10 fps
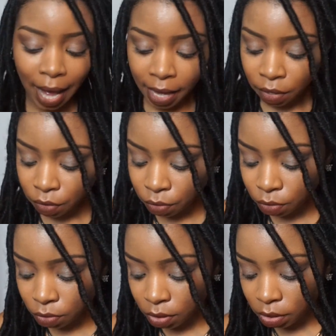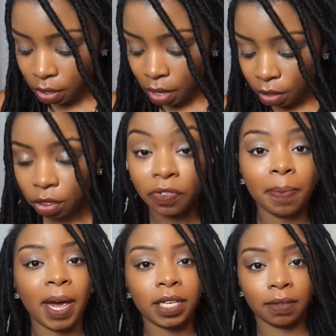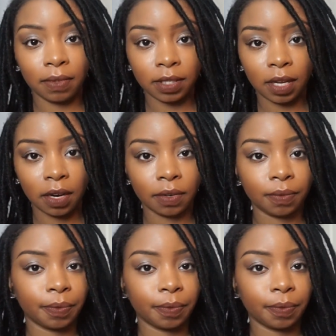I used 3 packs of this hair,